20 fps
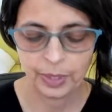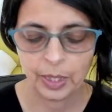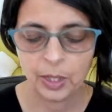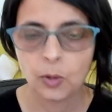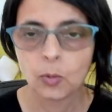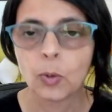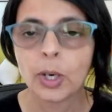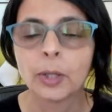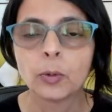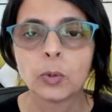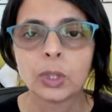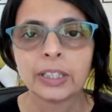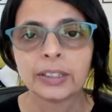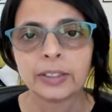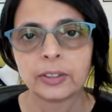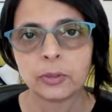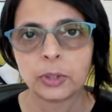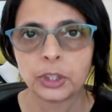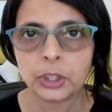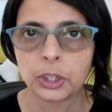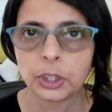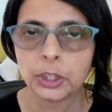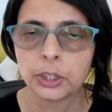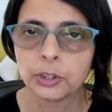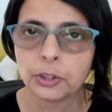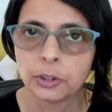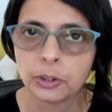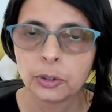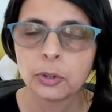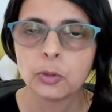When will it return
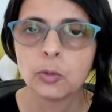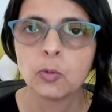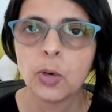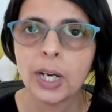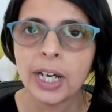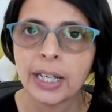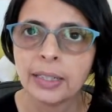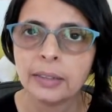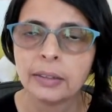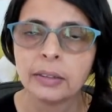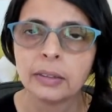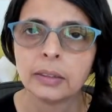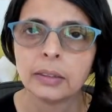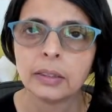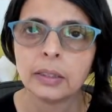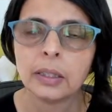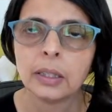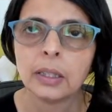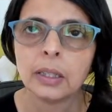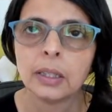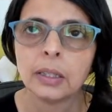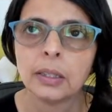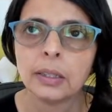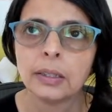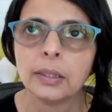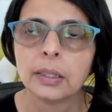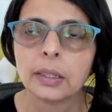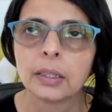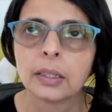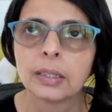true? When
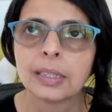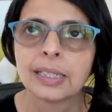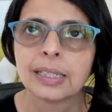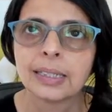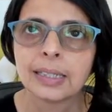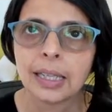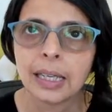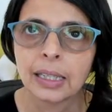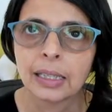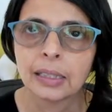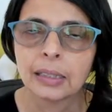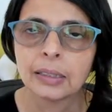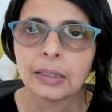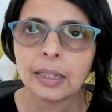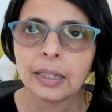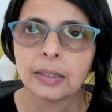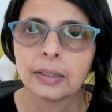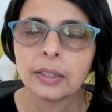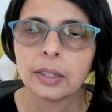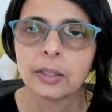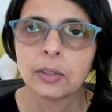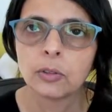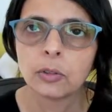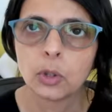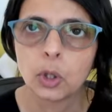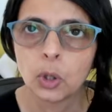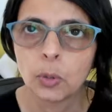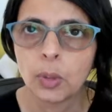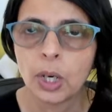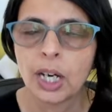the cell that the
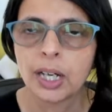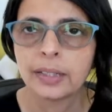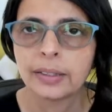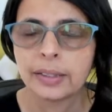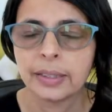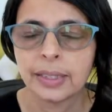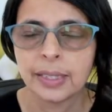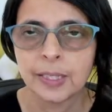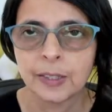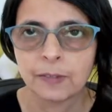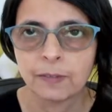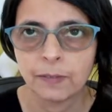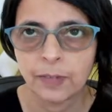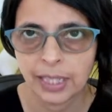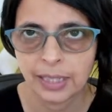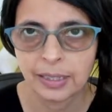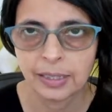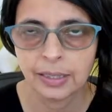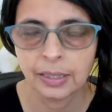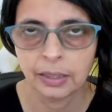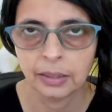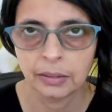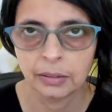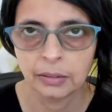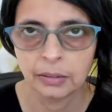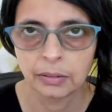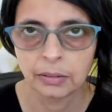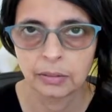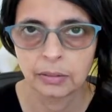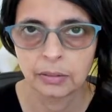robot is facing
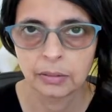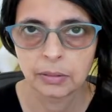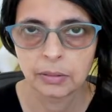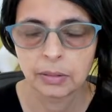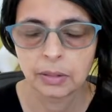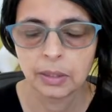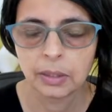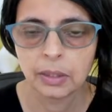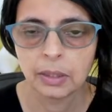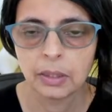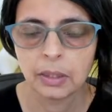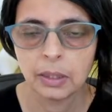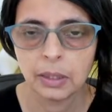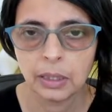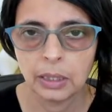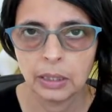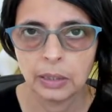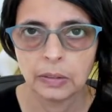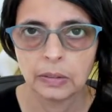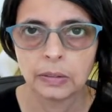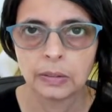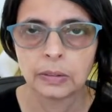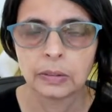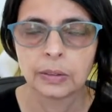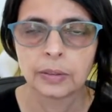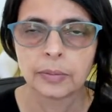is